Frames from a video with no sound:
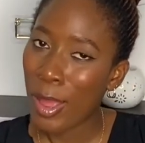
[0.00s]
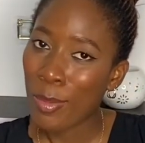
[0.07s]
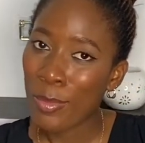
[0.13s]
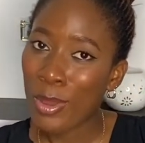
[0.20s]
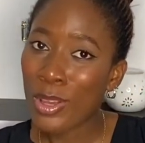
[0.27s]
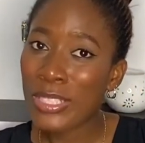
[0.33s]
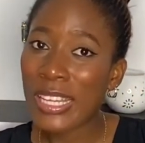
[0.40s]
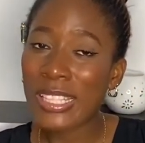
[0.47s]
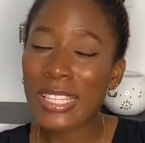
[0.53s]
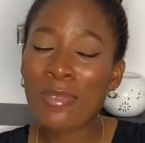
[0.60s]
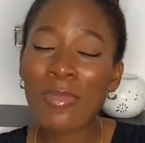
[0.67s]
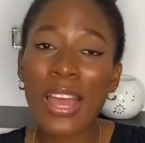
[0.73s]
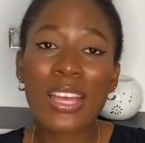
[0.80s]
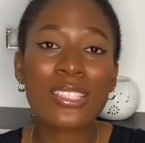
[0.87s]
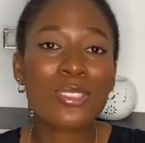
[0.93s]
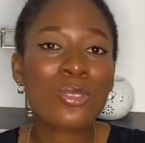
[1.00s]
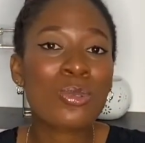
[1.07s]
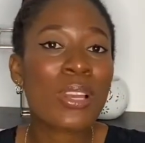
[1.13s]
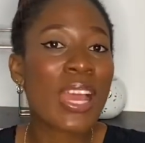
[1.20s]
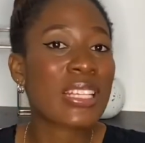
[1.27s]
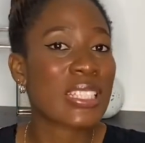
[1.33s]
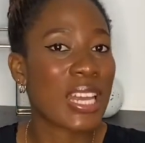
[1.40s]
Because I think my auntie
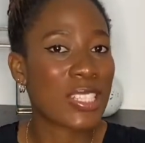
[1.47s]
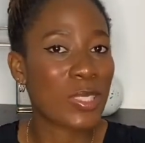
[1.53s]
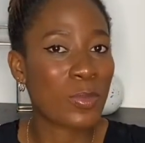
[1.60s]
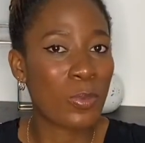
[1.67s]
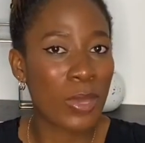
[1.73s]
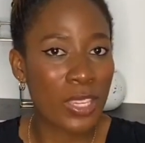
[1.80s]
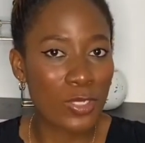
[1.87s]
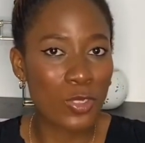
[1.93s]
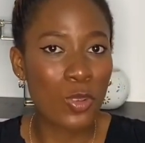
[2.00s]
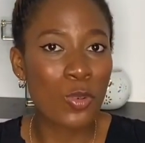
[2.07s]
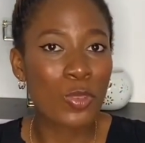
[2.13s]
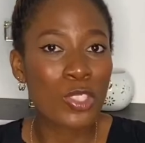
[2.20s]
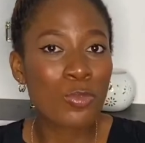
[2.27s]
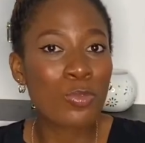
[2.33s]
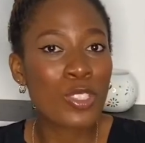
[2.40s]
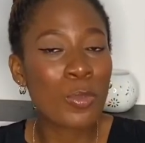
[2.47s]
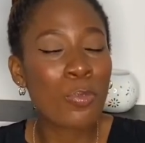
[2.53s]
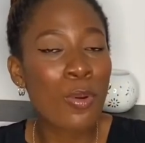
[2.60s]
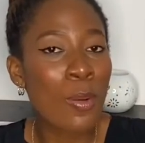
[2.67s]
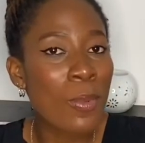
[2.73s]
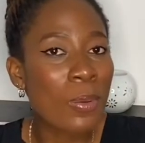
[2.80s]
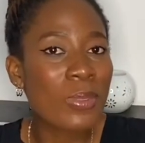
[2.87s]
too likes her space. So she
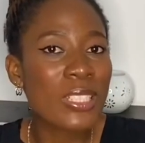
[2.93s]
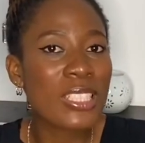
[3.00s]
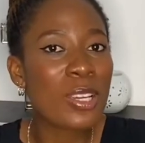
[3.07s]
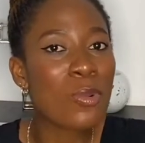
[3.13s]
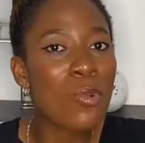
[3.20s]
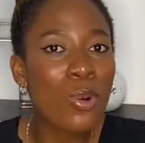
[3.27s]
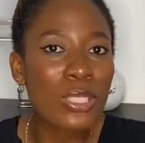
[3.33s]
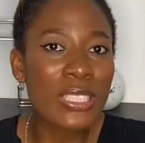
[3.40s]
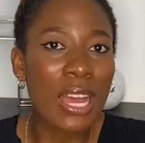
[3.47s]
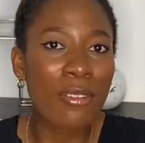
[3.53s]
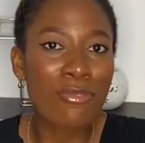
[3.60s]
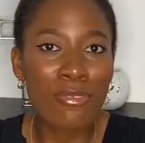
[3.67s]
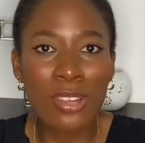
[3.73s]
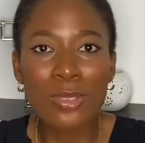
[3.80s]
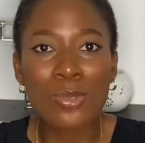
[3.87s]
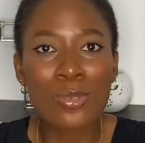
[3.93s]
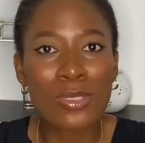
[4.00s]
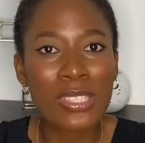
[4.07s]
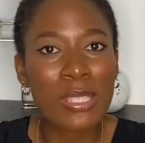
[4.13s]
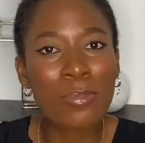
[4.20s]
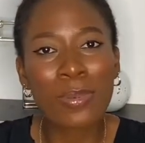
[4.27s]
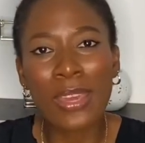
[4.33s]
probably didn't want her friend to
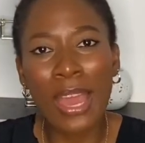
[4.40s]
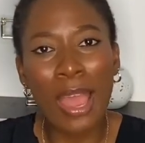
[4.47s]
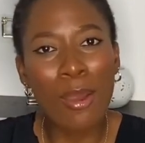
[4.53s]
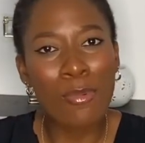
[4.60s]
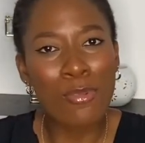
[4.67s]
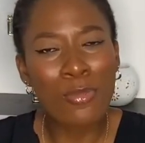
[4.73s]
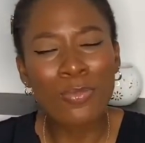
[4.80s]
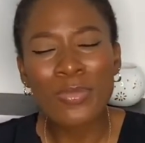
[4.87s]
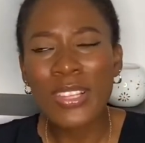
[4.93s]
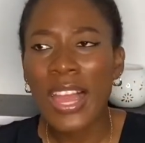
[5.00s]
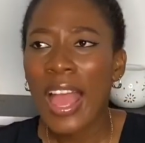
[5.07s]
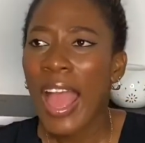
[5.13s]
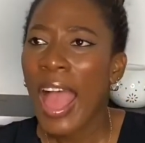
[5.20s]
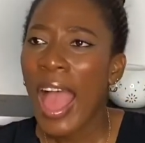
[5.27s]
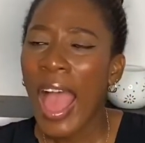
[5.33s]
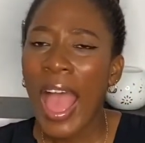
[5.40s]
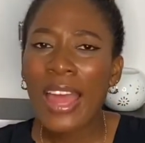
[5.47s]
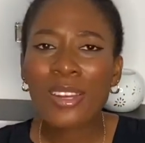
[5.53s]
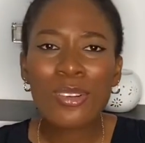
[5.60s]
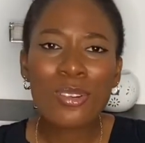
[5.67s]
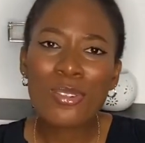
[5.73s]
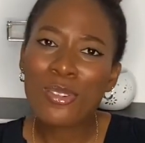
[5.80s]
sleep in her room.
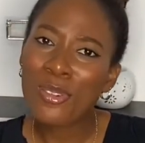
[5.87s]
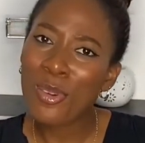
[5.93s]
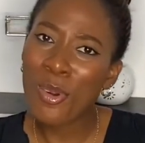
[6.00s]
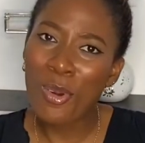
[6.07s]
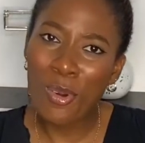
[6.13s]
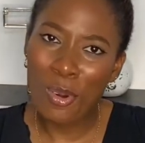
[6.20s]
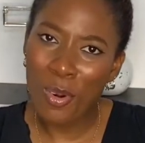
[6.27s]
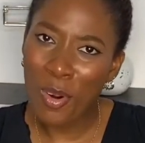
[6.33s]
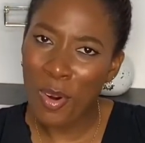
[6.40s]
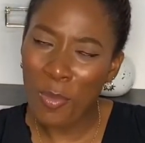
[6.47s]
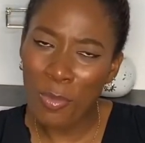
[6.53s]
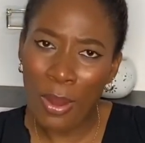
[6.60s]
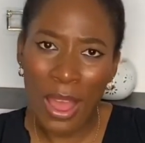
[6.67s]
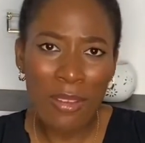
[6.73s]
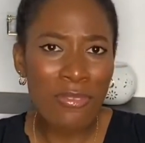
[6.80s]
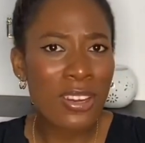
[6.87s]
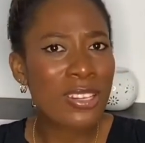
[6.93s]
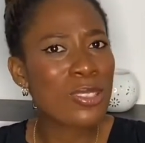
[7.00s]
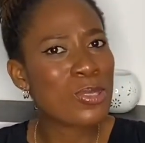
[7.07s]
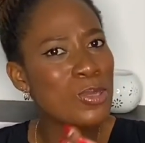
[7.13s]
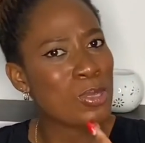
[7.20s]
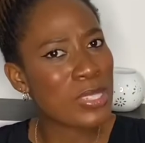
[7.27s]
I don't know. But her friend
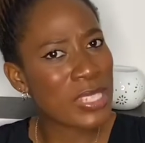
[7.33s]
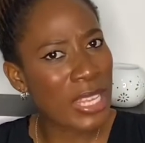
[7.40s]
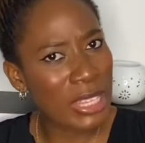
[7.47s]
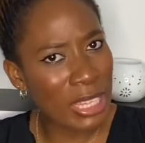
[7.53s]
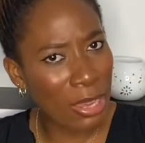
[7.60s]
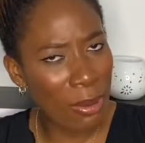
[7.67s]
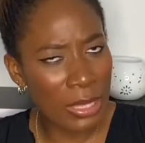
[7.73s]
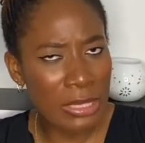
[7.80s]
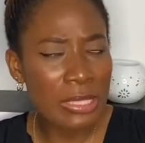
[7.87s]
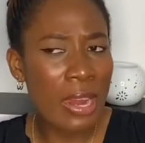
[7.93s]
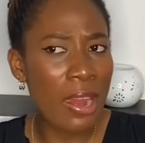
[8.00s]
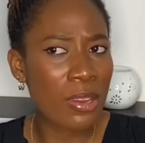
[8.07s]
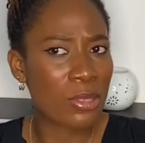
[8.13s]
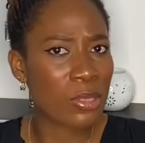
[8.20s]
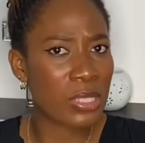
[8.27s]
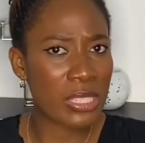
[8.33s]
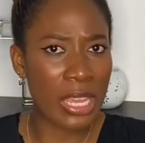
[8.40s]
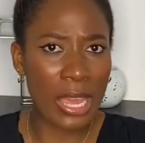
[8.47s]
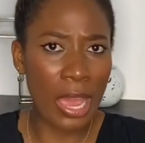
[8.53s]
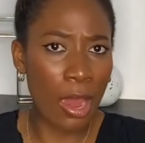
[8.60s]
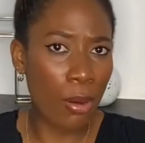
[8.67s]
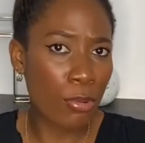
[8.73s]
used to stay there. My auntie used to stay
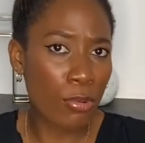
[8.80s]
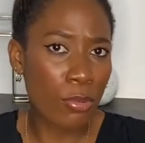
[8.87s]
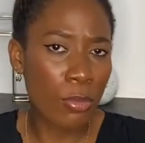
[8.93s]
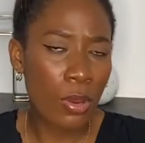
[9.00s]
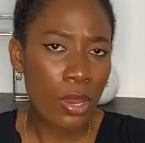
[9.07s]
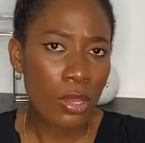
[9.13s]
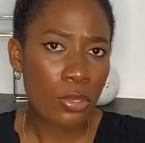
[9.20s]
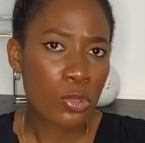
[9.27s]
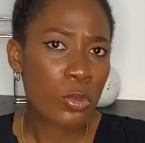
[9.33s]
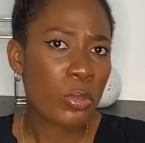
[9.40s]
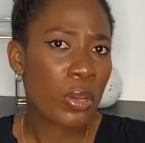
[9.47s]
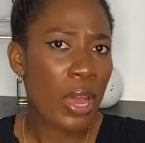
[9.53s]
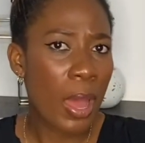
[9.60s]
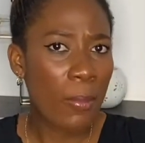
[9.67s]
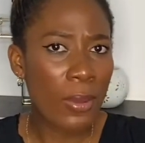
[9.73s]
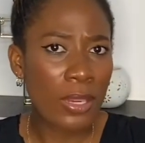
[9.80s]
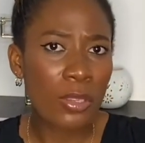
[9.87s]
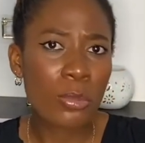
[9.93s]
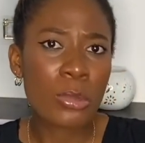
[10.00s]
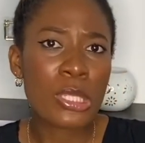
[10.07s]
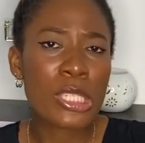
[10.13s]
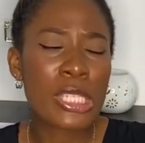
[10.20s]
in her room. She'd be on her bed.
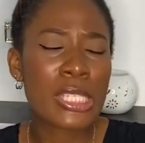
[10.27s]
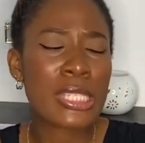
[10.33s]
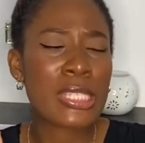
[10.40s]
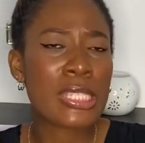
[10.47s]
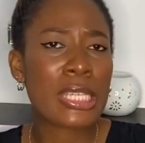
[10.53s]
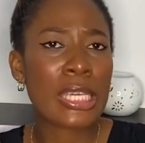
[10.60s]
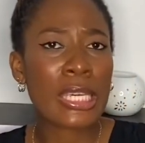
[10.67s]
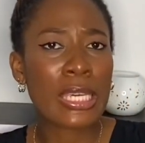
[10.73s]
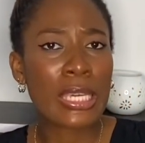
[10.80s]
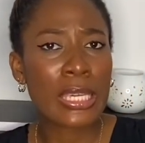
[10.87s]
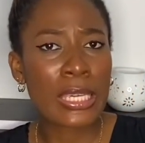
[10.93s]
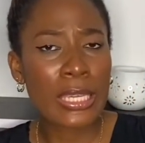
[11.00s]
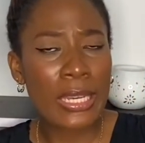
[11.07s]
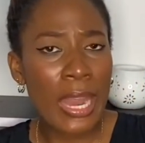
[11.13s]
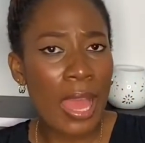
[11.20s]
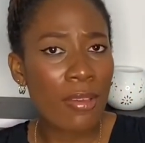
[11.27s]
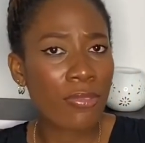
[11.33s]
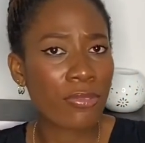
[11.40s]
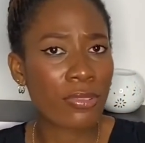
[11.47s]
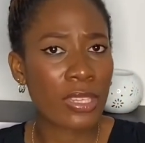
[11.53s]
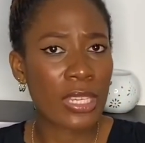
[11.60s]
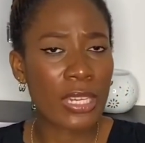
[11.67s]
We'd be just singing,
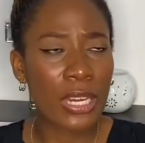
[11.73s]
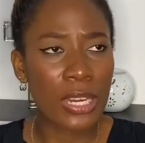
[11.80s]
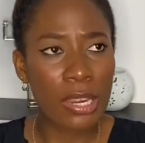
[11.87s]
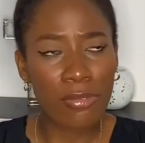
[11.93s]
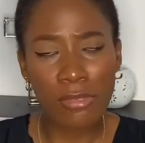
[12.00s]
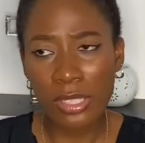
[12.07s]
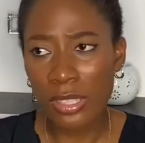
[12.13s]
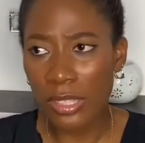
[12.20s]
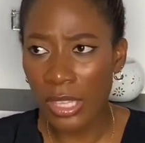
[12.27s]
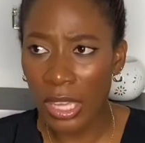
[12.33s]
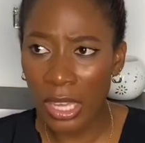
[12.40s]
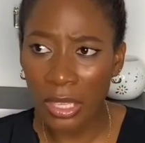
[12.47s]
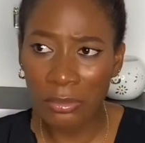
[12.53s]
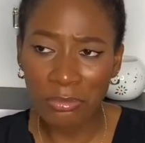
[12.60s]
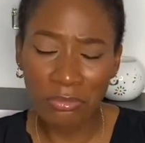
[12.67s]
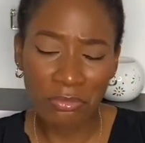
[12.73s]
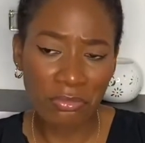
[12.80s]
laughing and everything.